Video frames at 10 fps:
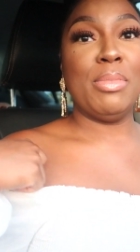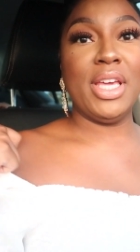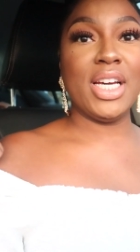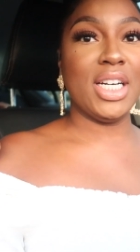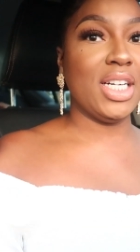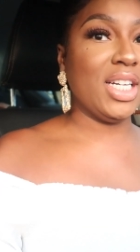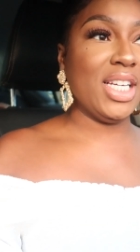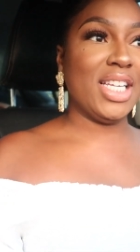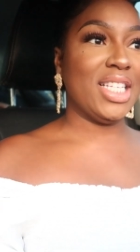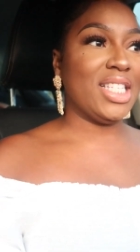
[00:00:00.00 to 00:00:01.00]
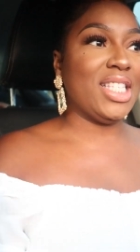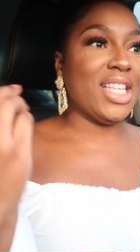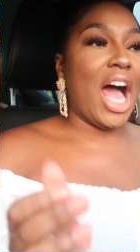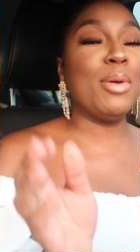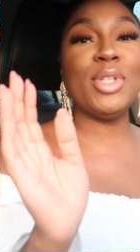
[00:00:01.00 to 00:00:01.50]
because
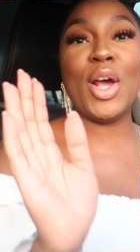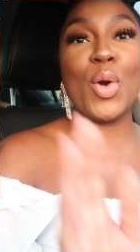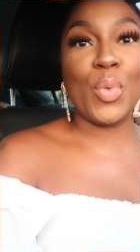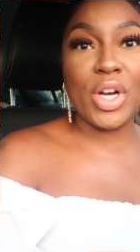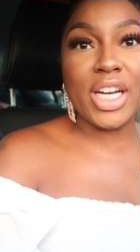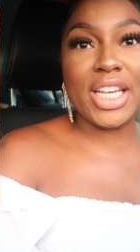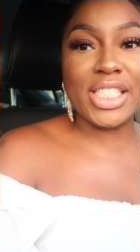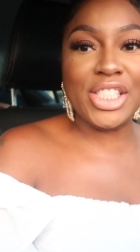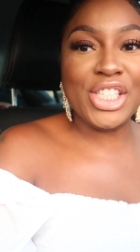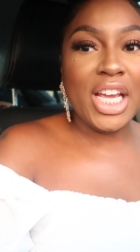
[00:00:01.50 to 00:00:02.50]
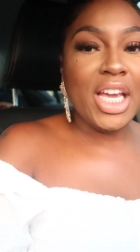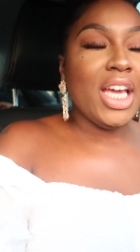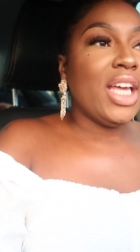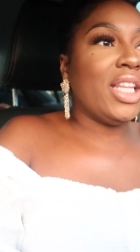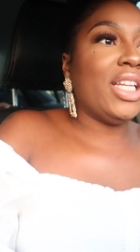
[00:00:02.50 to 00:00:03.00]
i'm trying to rush
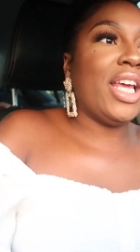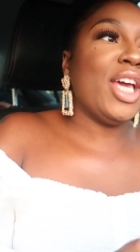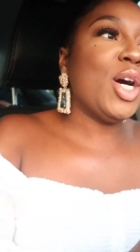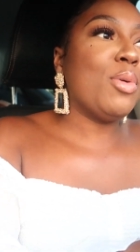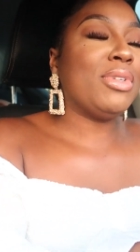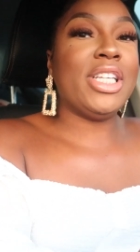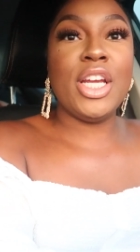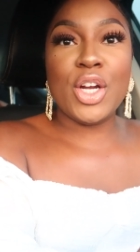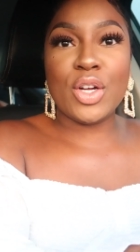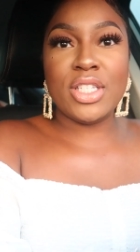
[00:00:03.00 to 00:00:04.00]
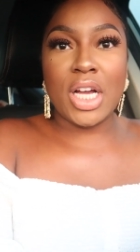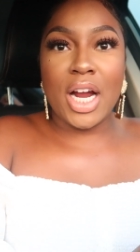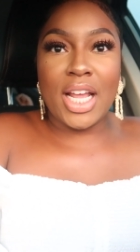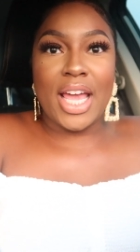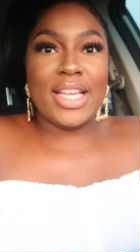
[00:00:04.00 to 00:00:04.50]
the damn dinner
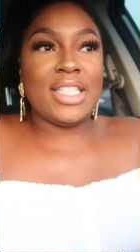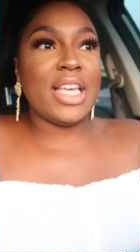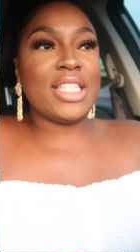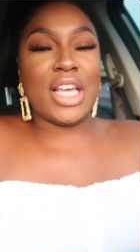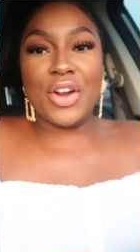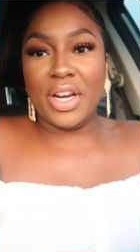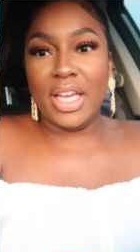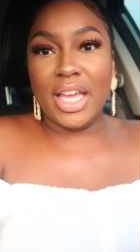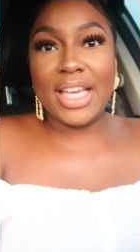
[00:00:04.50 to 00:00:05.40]
started at 6:30.